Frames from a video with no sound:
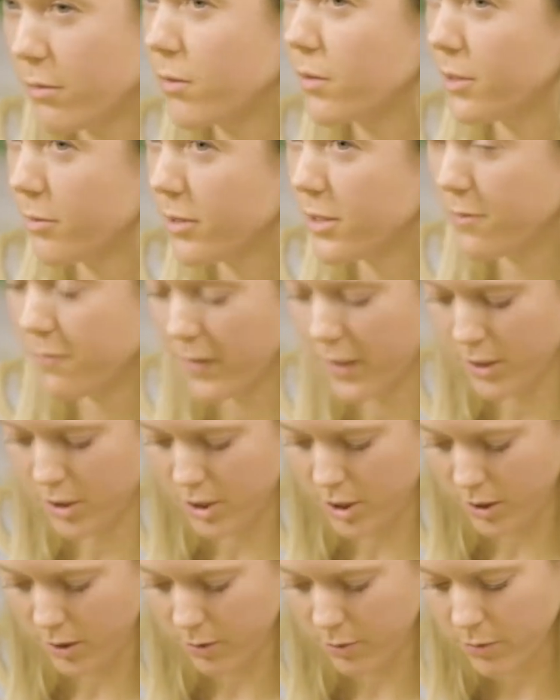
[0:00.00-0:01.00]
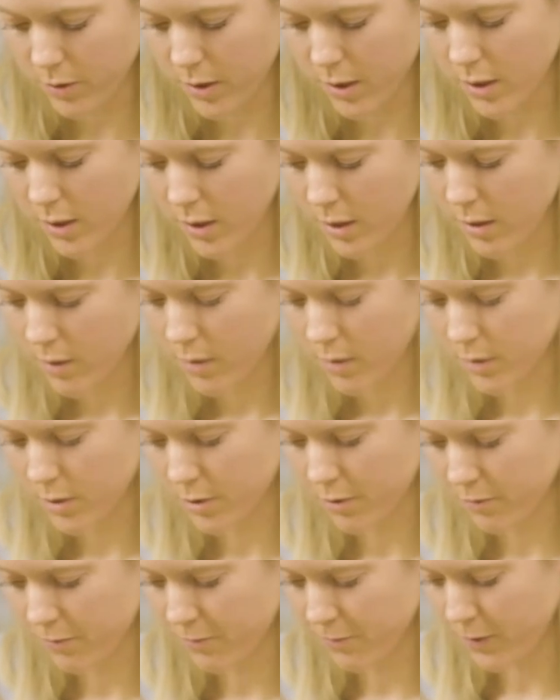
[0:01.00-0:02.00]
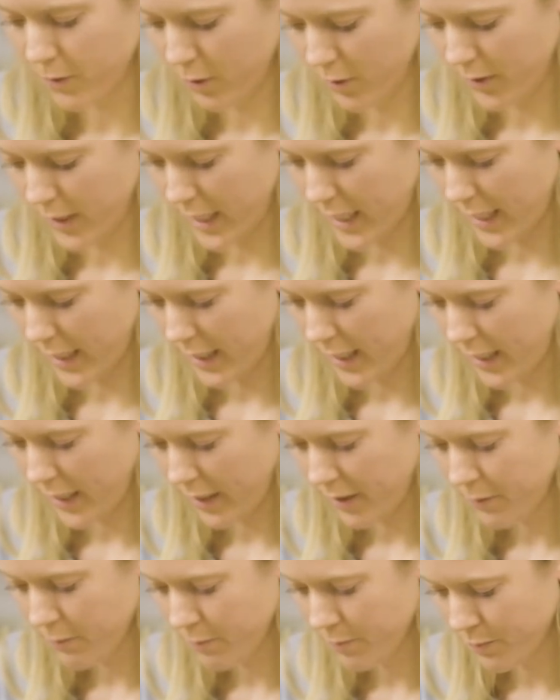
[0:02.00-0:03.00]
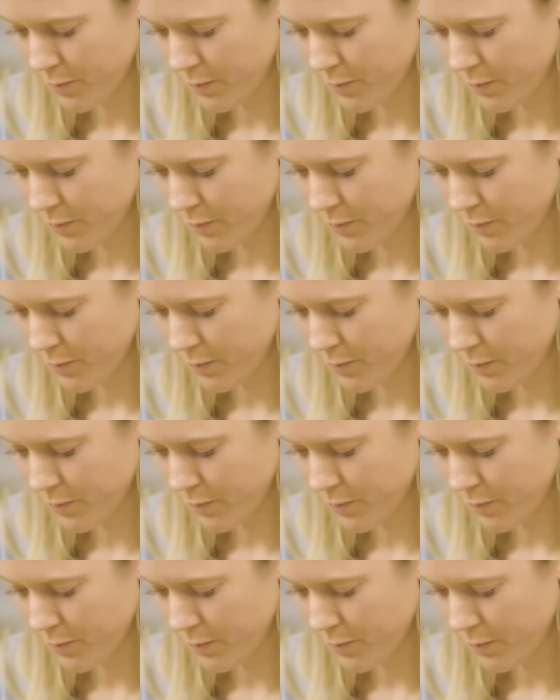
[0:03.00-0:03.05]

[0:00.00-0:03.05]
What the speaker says: glue is fine too. So fold that in.